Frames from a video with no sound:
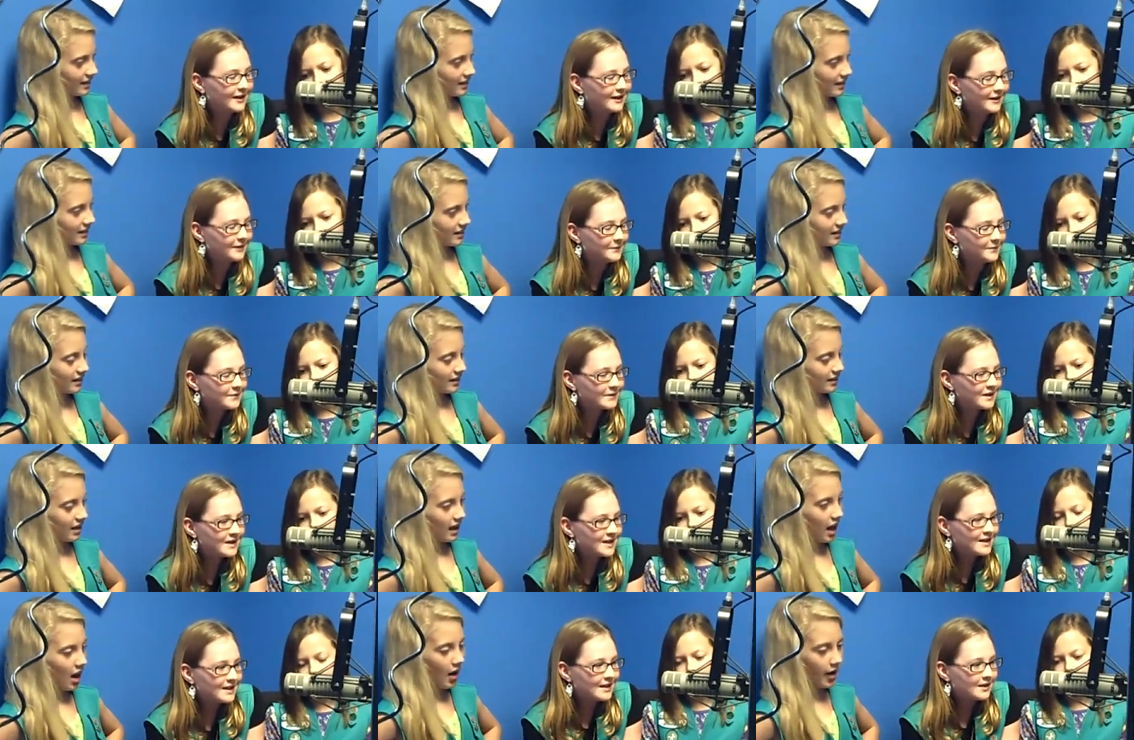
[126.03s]
Speaker 1: um,
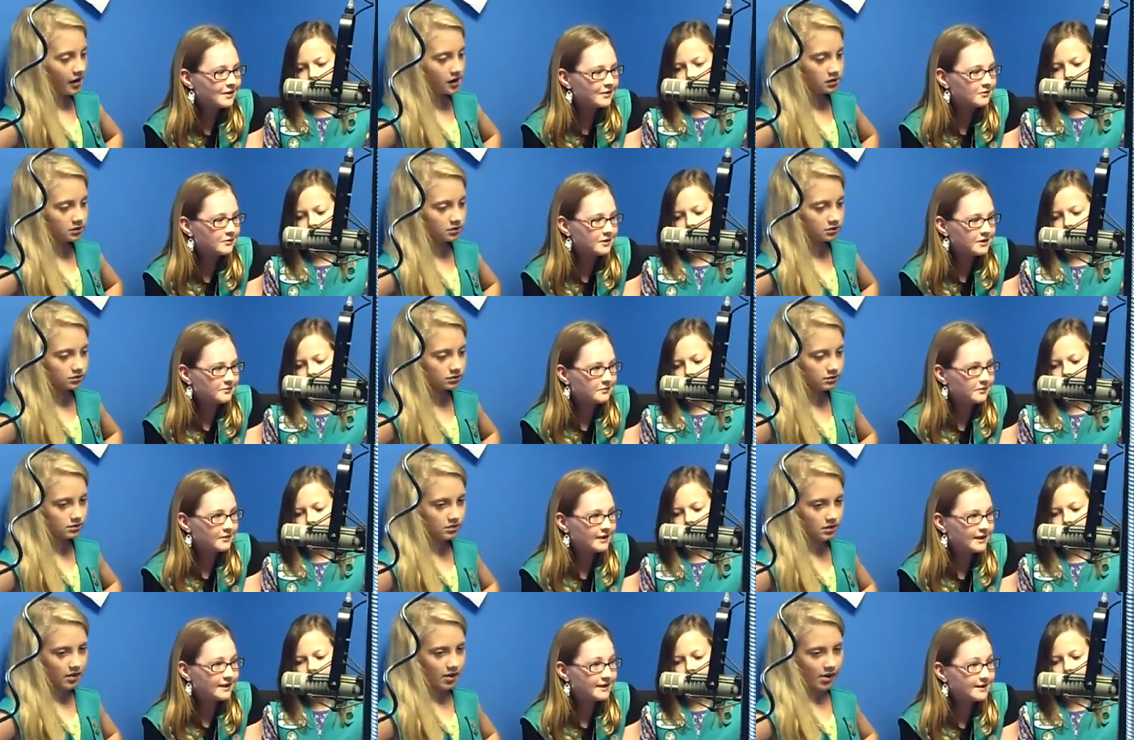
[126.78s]

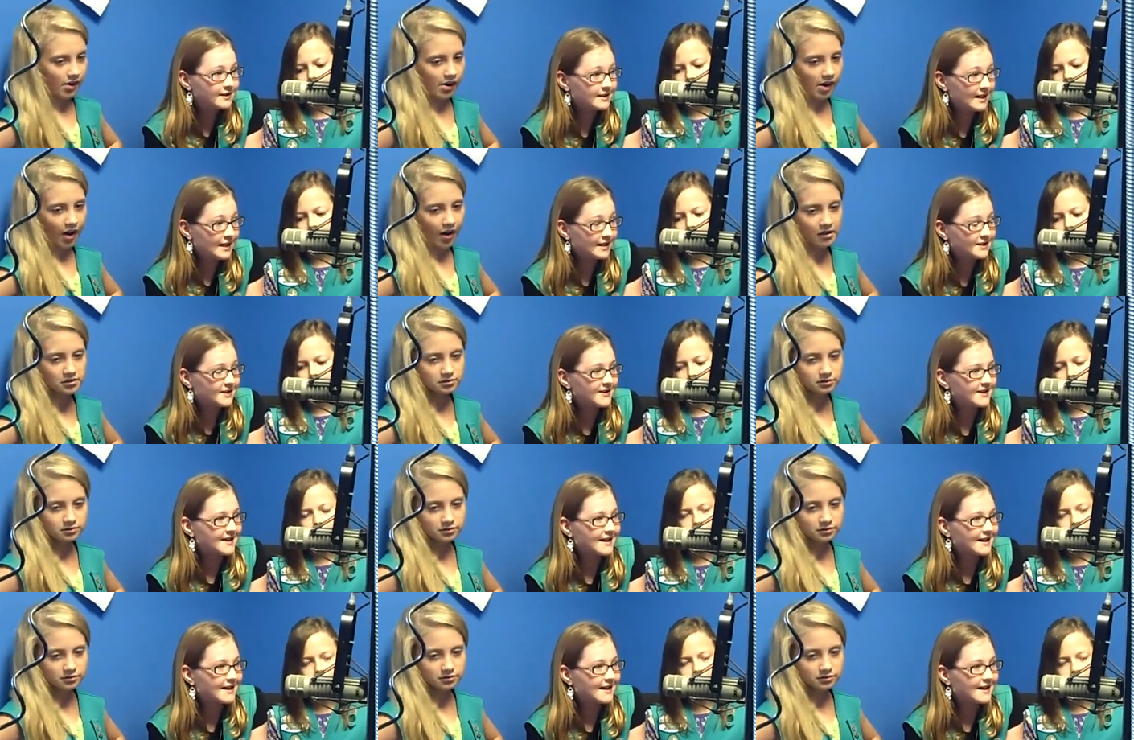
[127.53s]
we went down